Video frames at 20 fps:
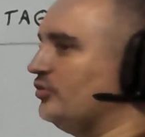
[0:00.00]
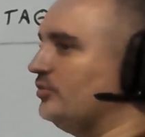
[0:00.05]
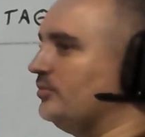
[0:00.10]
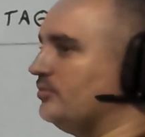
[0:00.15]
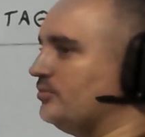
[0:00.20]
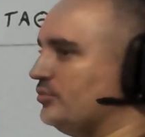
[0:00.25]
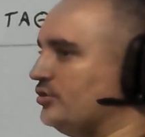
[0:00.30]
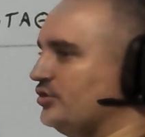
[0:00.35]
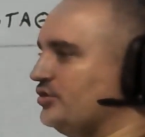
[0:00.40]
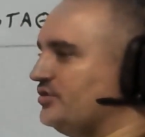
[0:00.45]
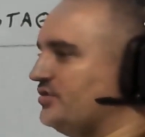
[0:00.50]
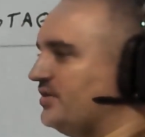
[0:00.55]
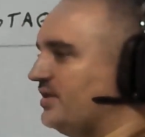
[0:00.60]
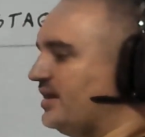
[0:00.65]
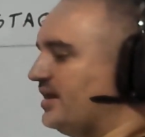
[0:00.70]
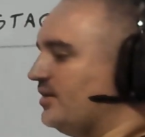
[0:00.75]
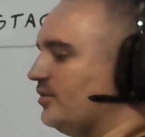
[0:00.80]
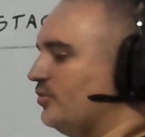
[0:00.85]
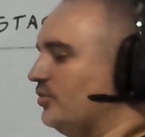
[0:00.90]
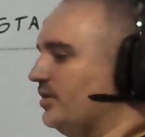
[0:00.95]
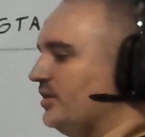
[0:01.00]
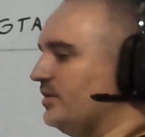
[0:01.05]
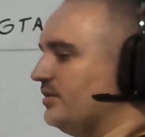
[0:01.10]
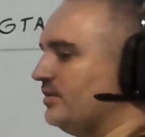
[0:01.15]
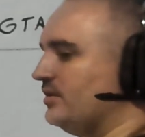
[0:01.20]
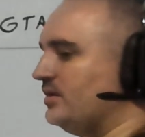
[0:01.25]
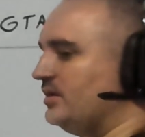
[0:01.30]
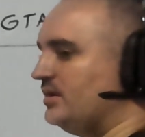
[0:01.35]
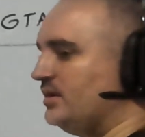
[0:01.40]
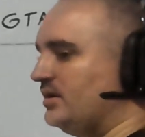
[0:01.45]
merge that with
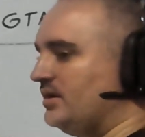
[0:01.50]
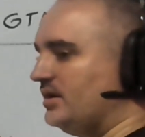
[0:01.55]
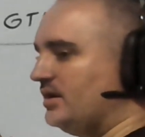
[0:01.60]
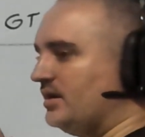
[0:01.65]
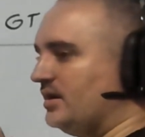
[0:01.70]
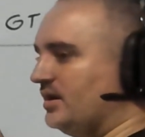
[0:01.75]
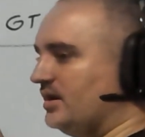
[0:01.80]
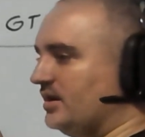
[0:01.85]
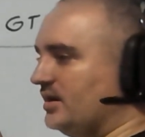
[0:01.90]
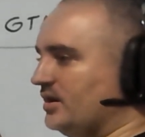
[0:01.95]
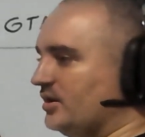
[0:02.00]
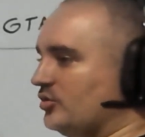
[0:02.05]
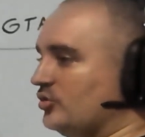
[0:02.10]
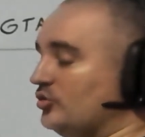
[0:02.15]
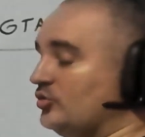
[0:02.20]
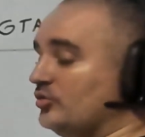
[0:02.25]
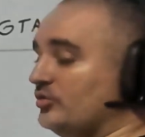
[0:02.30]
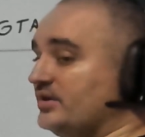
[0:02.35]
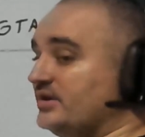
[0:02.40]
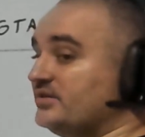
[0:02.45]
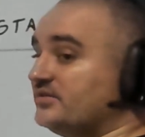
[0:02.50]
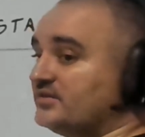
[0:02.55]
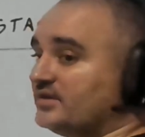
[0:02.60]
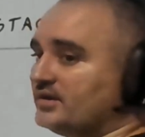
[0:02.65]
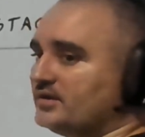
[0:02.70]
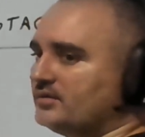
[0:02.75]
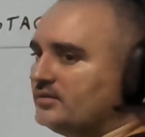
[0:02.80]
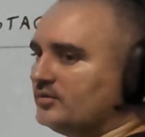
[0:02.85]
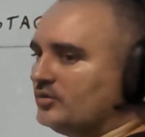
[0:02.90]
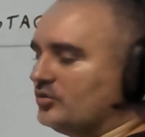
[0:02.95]
Google
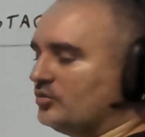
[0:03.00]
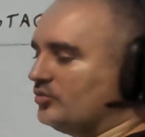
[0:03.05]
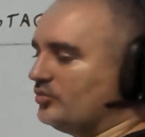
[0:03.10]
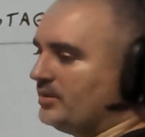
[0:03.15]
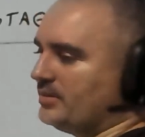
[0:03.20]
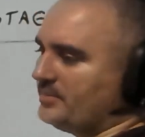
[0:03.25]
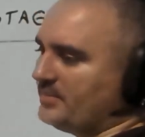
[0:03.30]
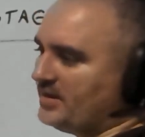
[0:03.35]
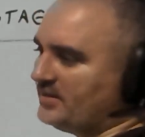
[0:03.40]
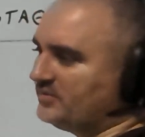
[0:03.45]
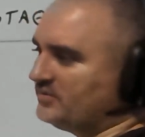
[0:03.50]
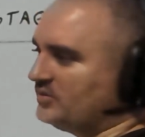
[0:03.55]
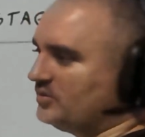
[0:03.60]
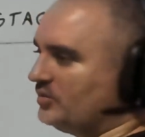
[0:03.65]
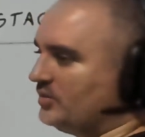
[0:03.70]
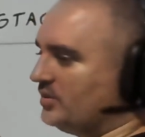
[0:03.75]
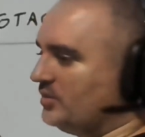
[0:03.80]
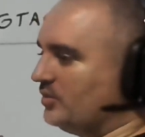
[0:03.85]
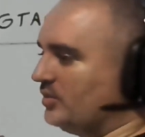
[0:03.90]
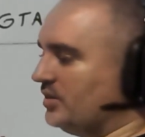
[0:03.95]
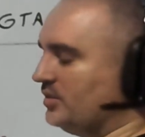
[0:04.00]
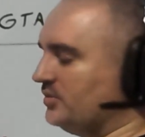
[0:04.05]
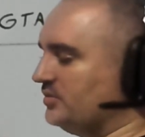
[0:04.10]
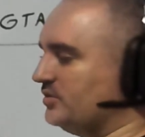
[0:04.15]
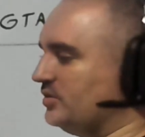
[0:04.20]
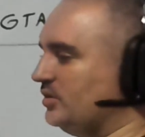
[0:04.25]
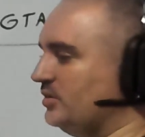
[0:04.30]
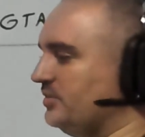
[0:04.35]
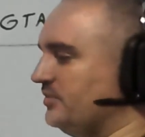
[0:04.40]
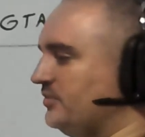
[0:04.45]
Insight or Webmaster, what we
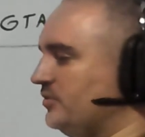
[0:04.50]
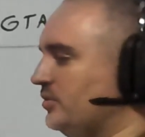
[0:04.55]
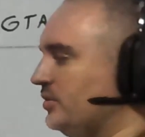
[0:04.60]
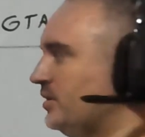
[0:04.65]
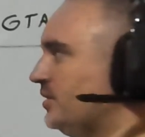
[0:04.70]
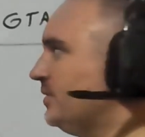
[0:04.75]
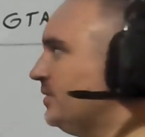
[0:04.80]
called before,